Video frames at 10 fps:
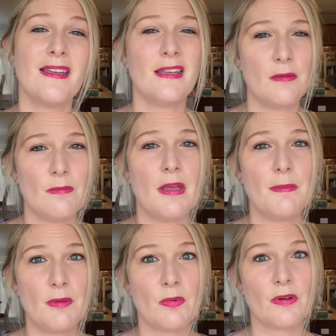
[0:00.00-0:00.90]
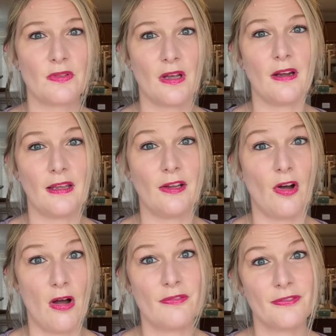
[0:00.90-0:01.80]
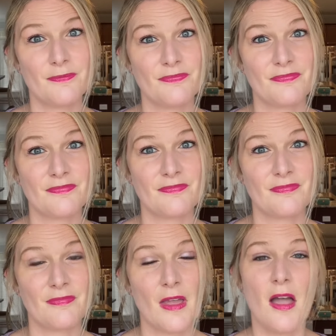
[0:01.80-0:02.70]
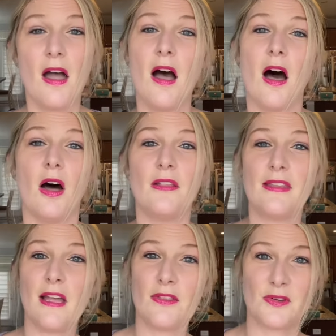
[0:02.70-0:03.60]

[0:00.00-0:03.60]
it may be worth cutting it off. On the other